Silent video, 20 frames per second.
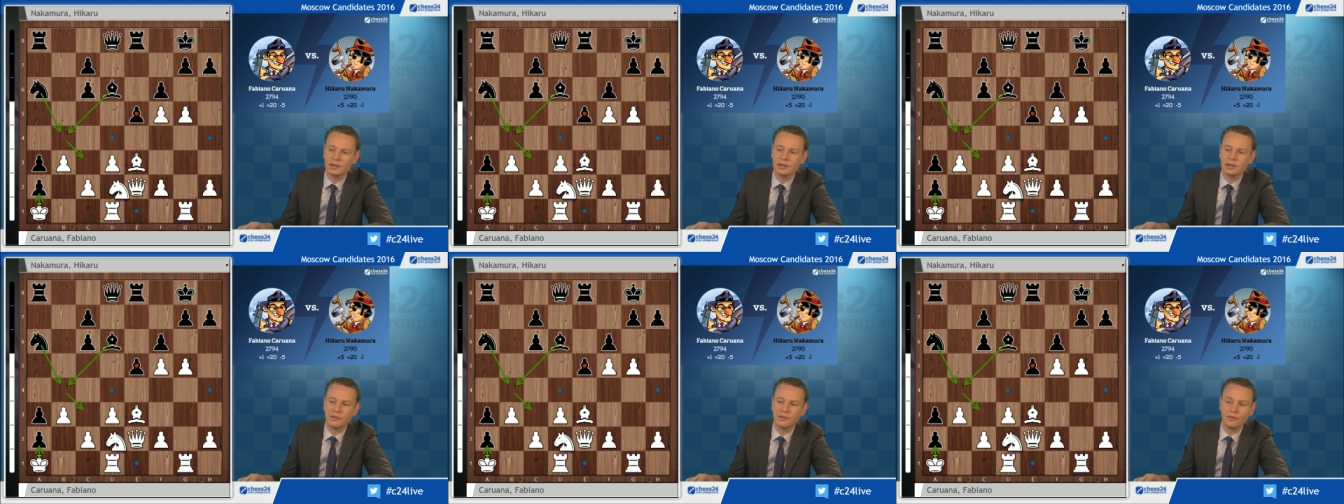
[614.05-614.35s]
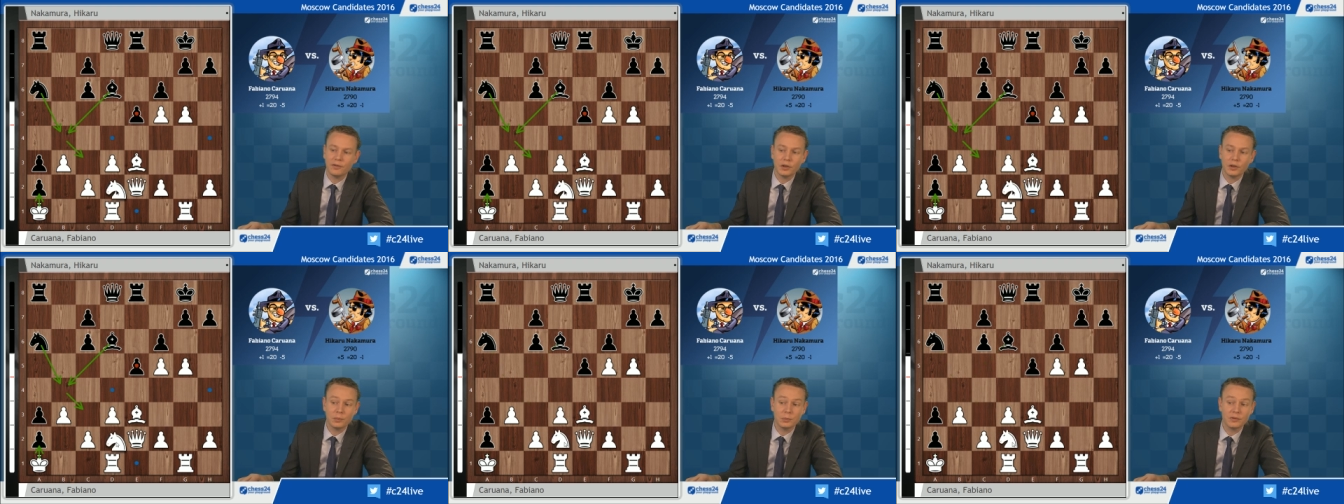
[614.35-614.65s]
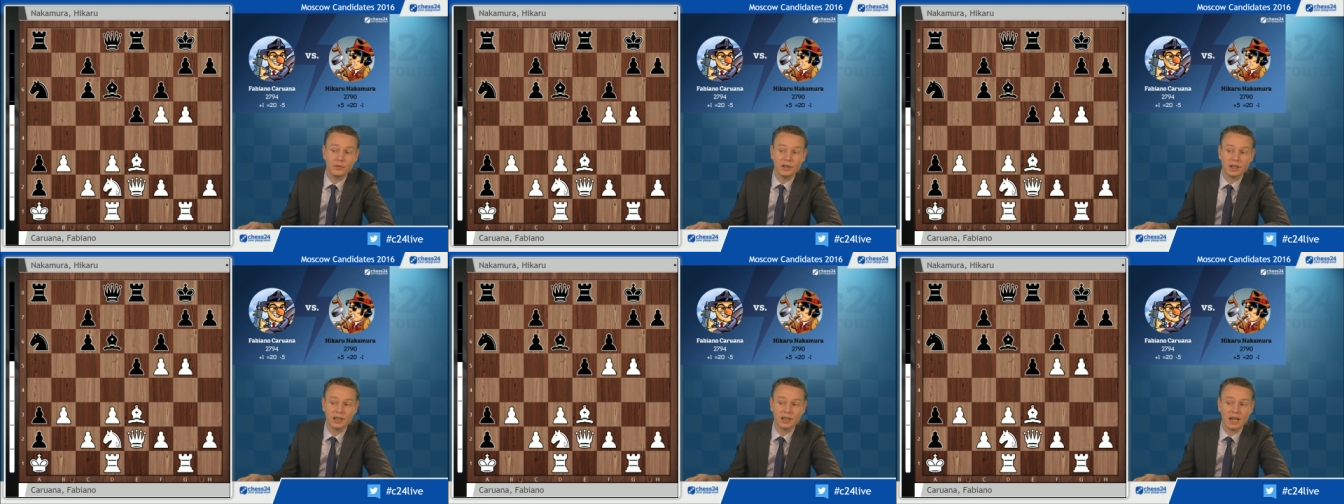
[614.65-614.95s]
The first
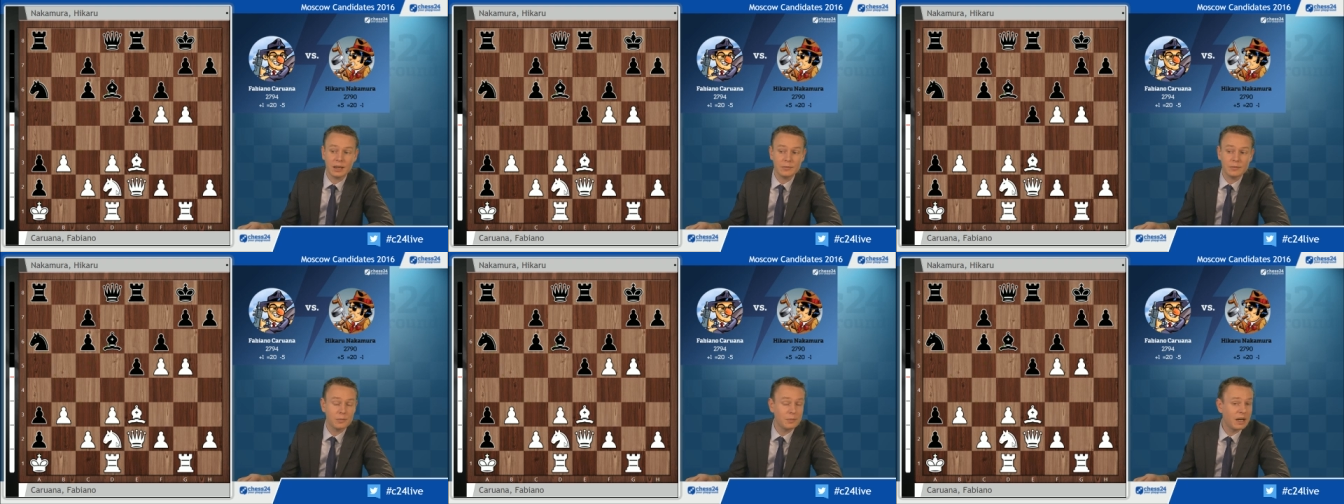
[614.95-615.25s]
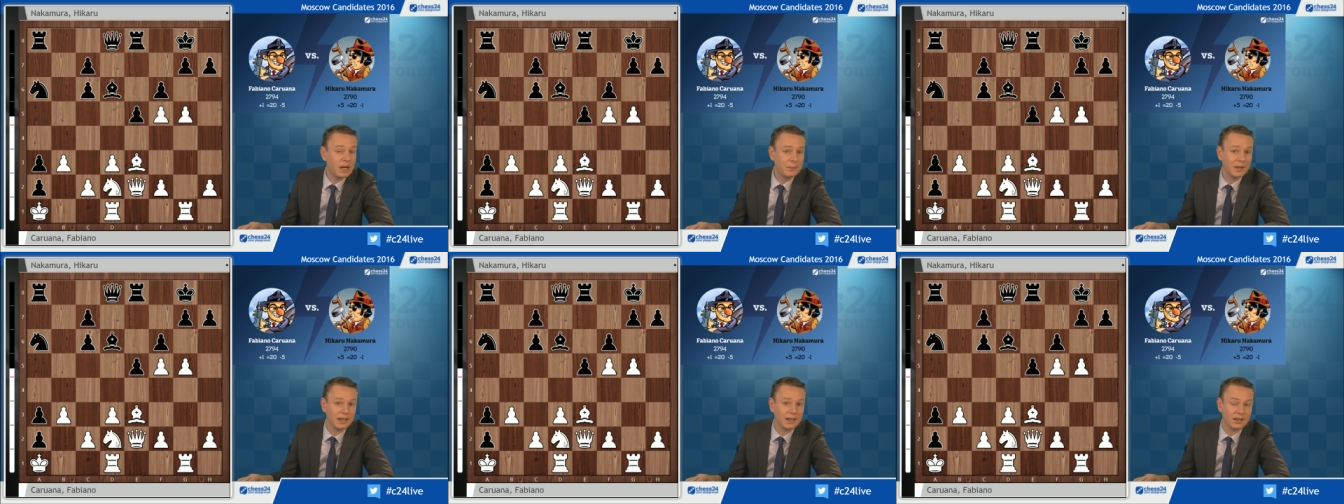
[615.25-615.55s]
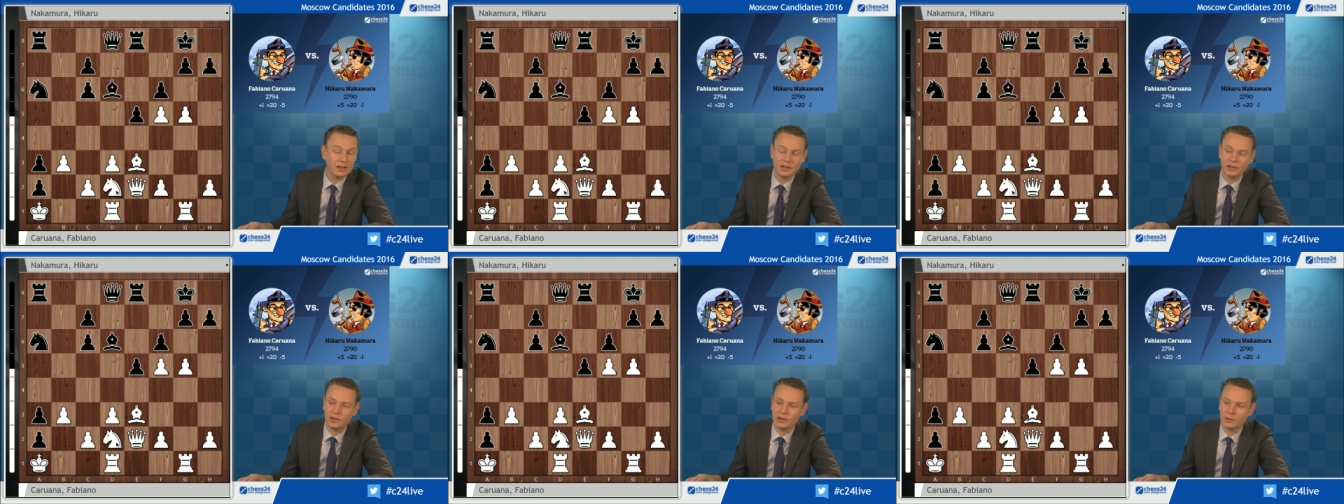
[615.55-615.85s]
move that came to my mind,
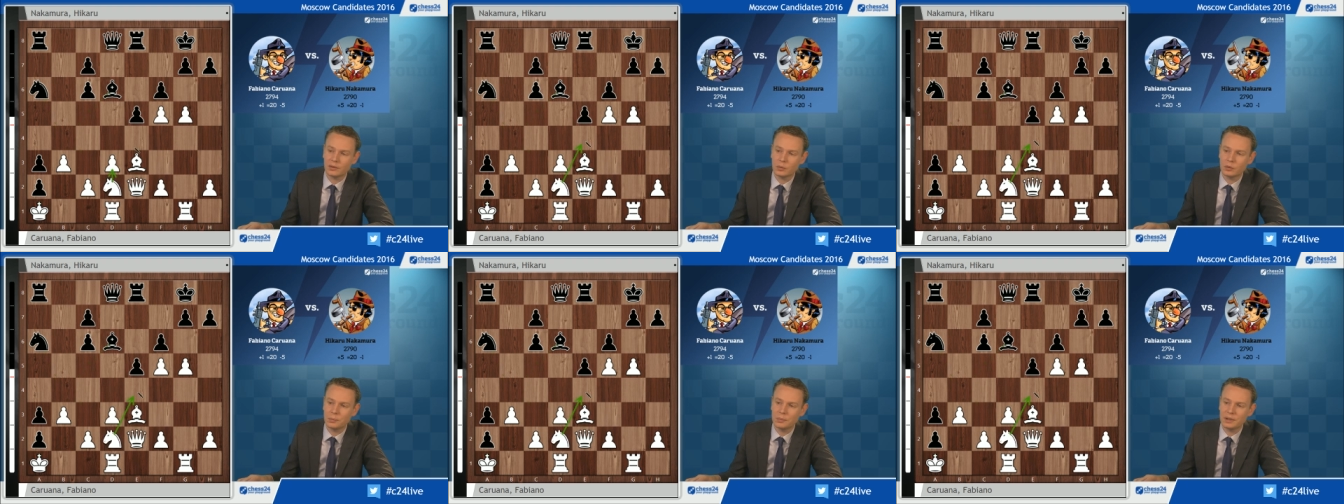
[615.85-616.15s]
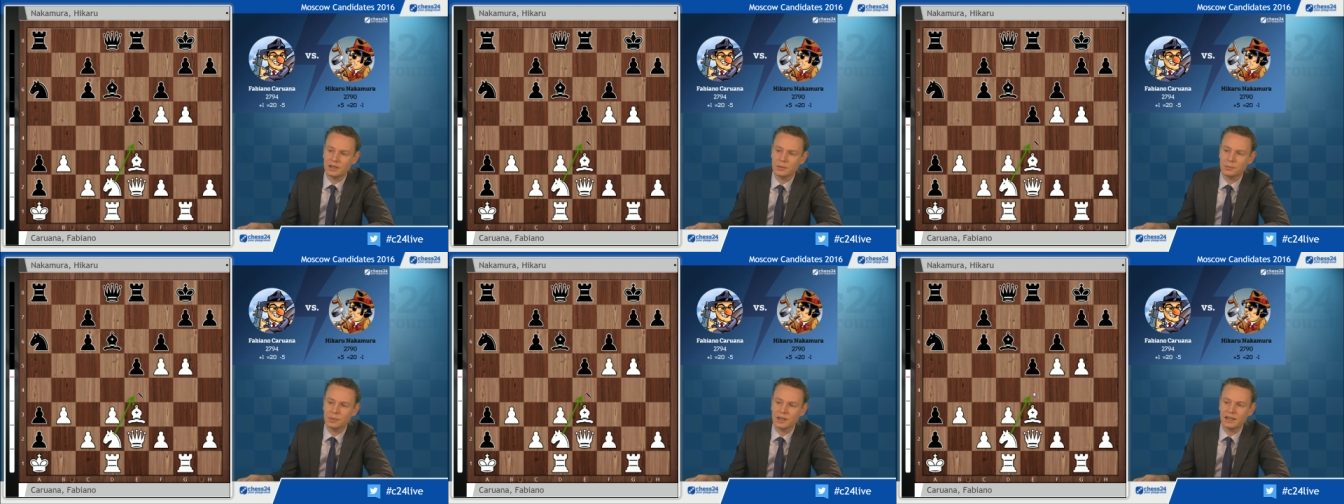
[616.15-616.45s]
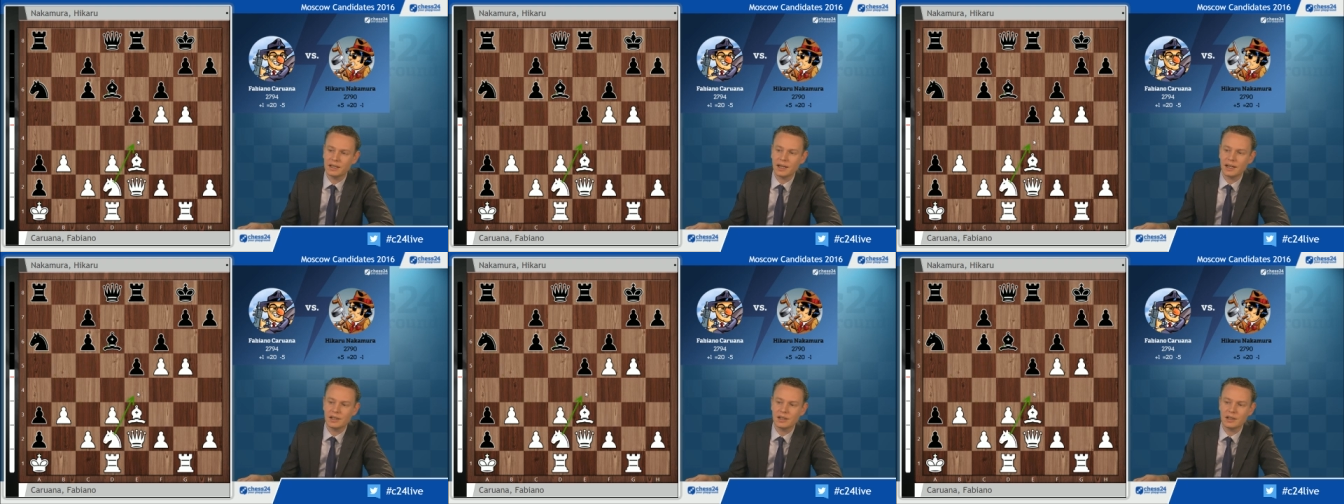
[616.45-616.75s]
at least, would be to play
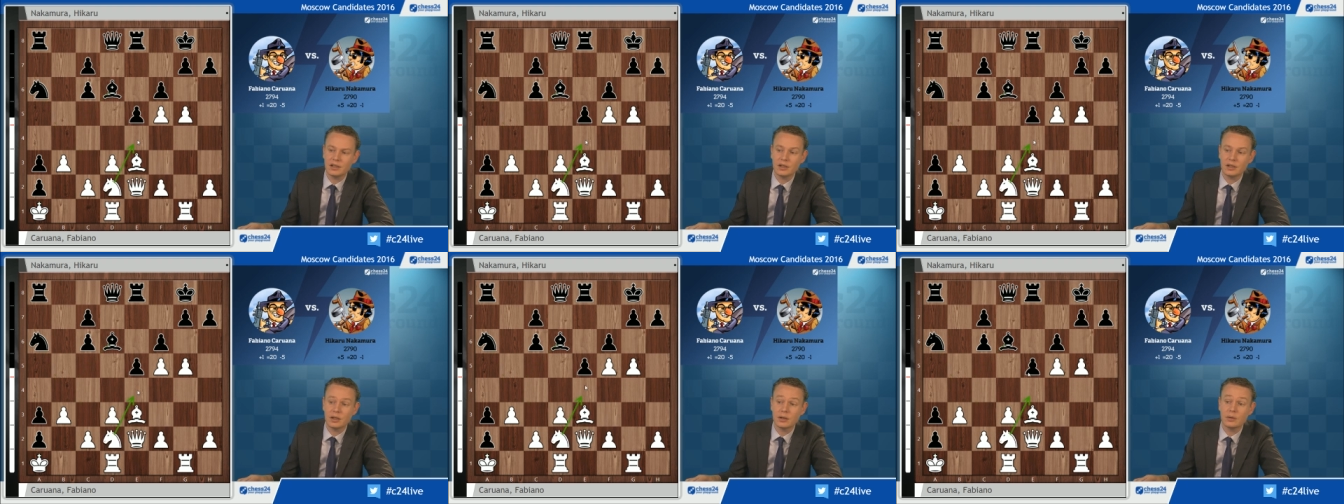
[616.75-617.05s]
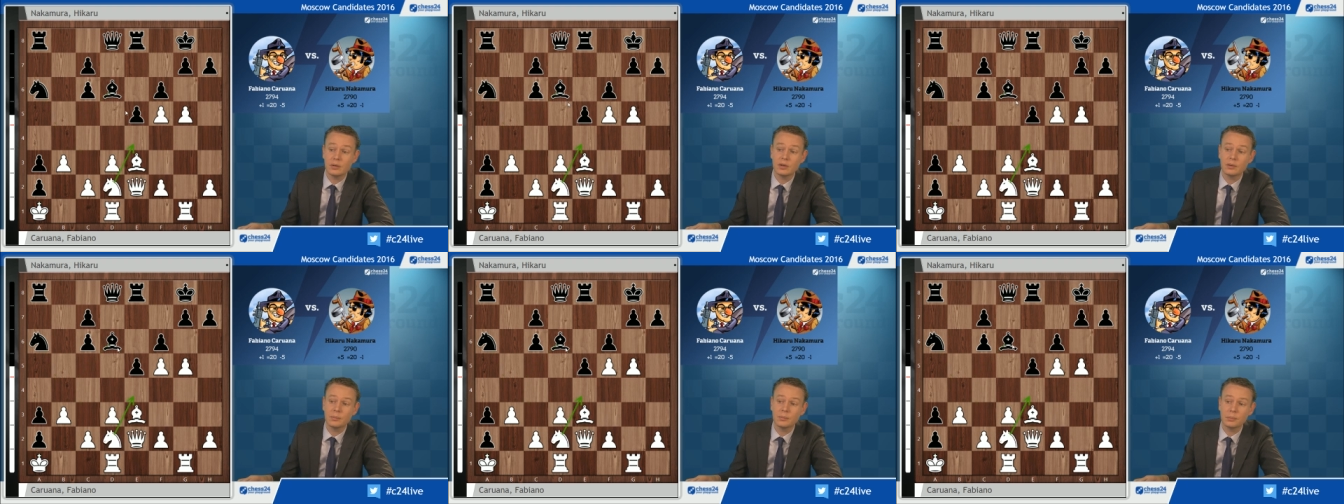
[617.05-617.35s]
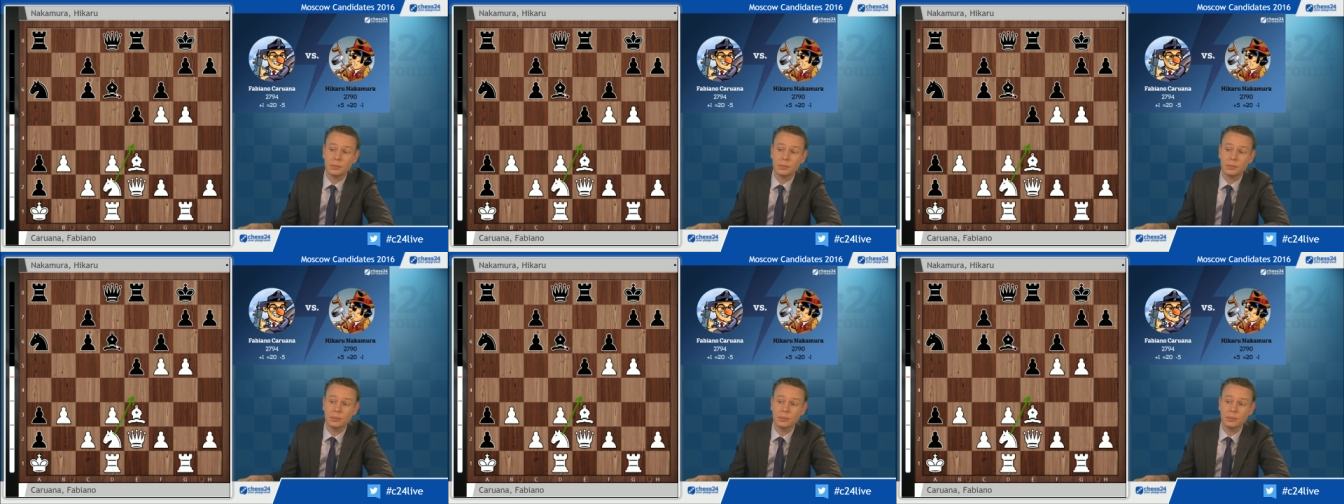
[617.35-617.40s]
knight d2,